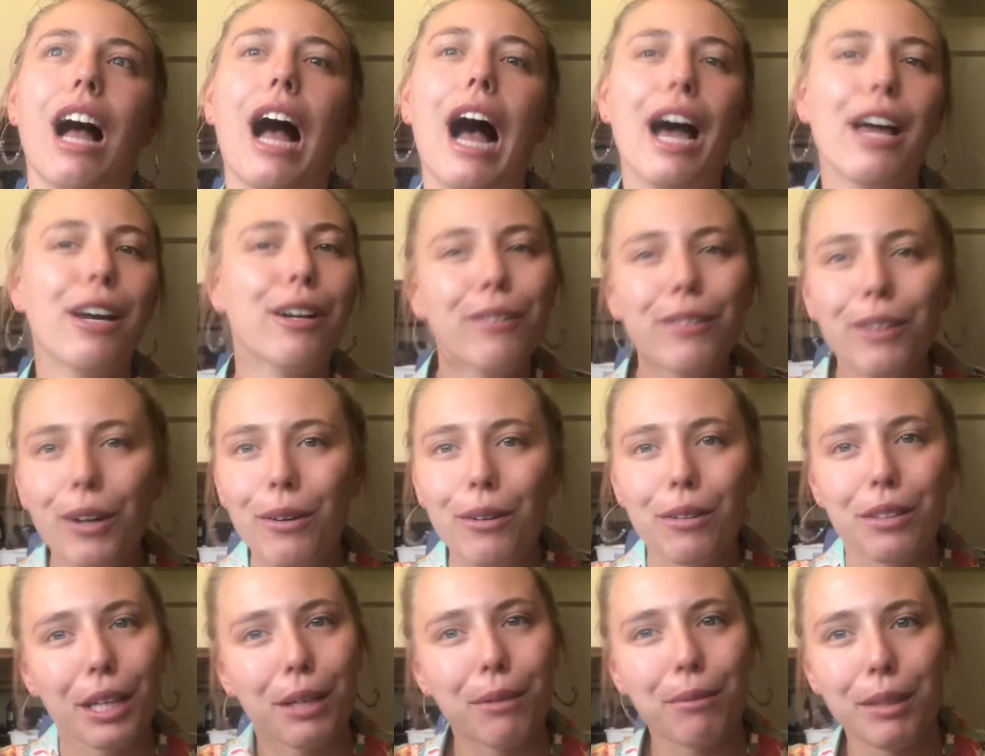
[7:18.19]
I don't
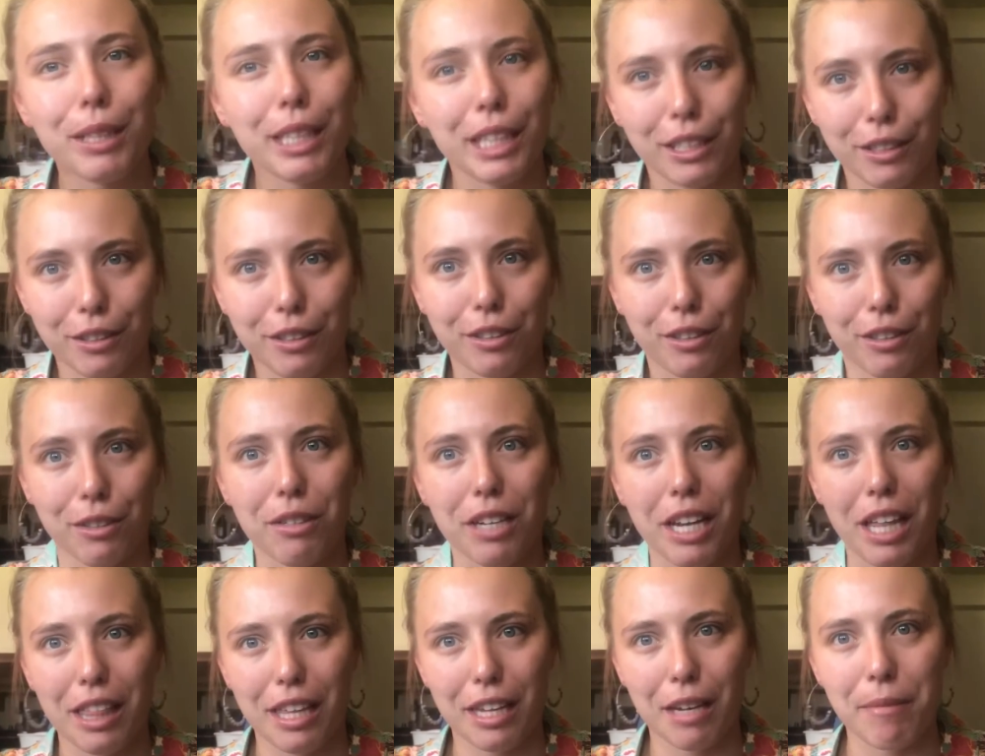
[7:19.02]
know if they really could do
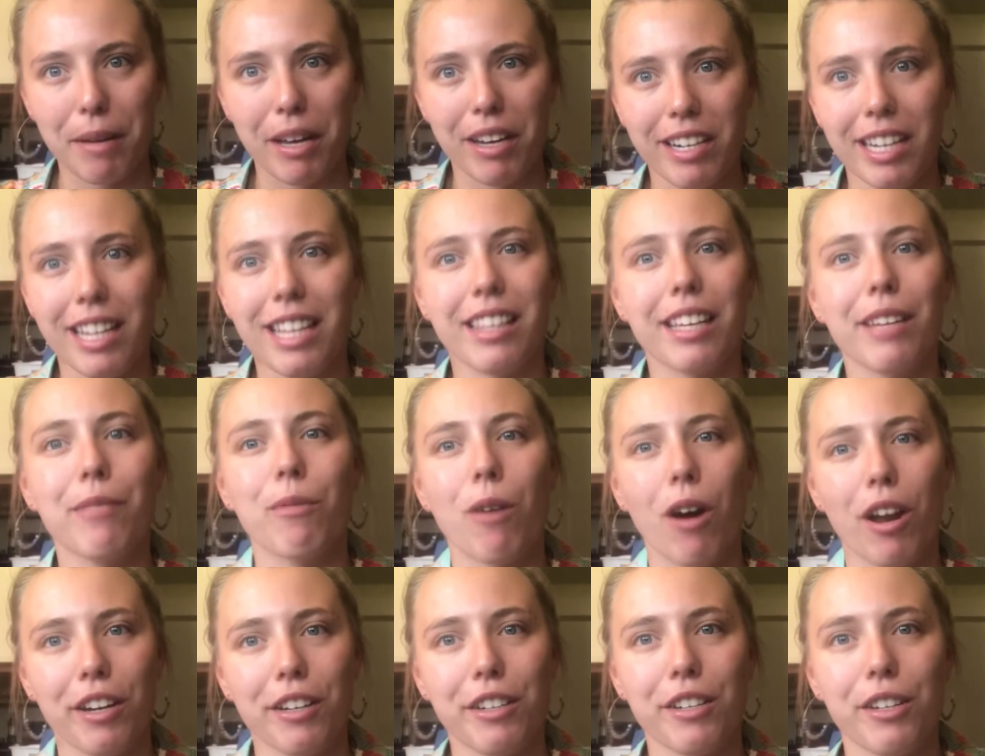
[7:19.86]
anything about it if they
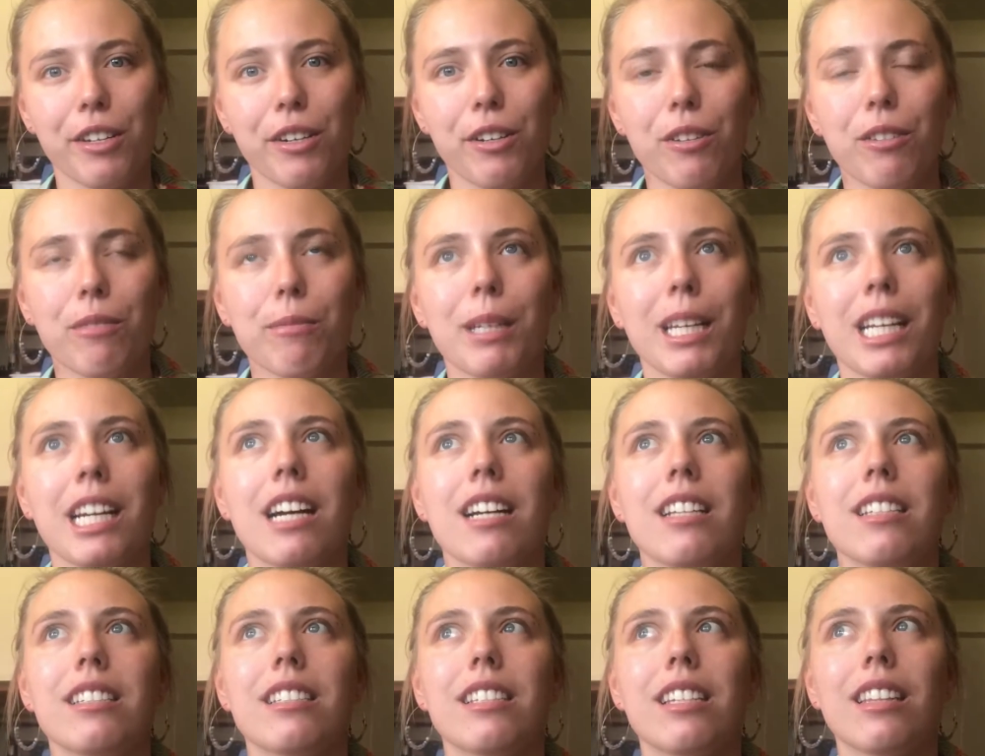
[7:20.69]
wanted to,
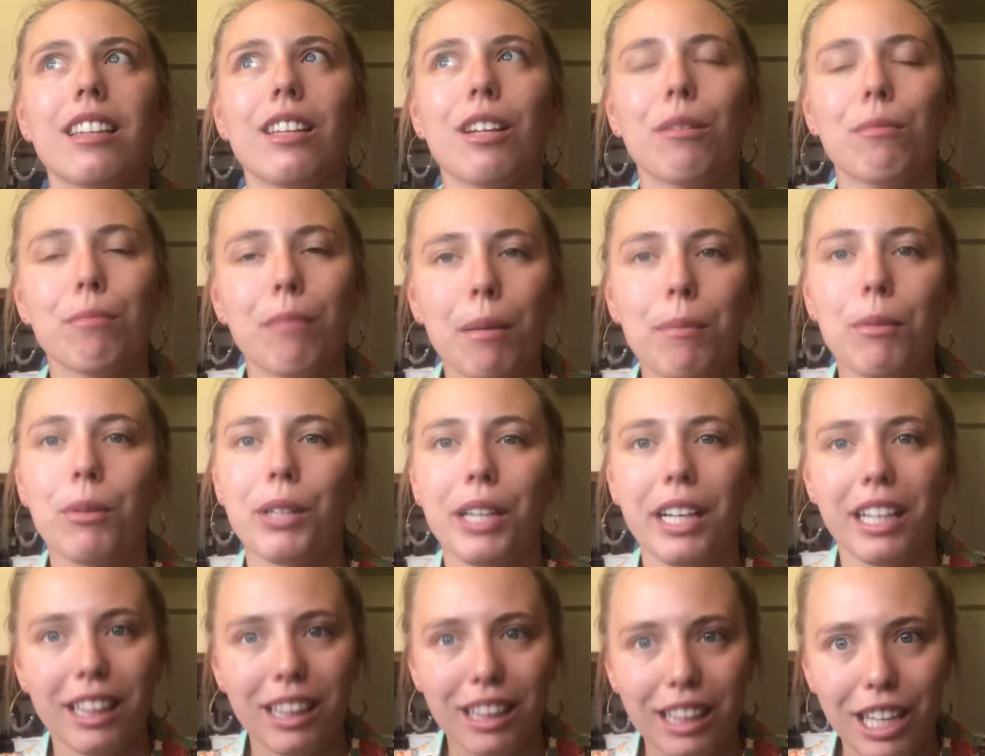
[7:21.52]
because their
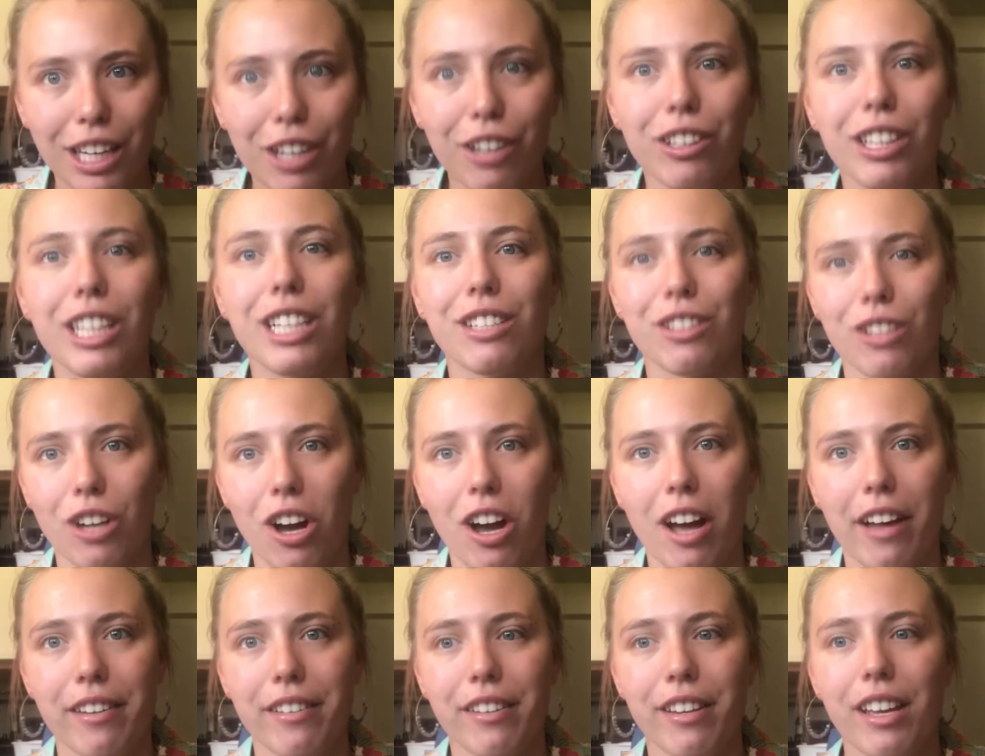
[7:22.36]
memory literally is
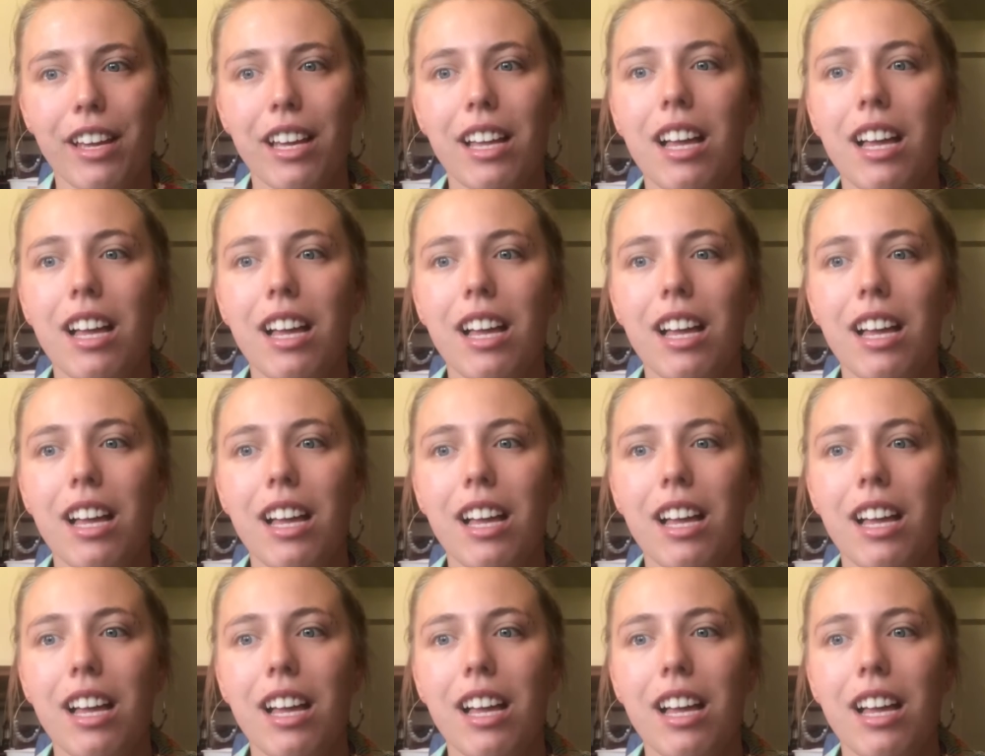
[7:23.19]
gone.